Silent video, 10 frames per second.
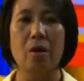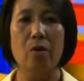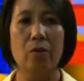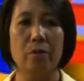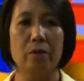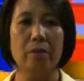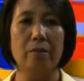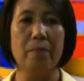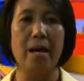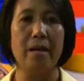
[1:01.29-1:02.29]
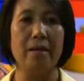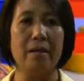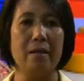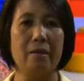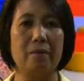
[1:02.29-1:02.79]
We multiply
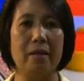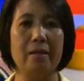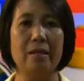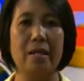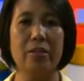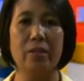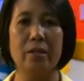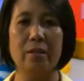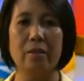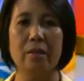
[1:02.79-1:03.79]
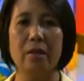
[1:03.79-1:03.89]
it by the legend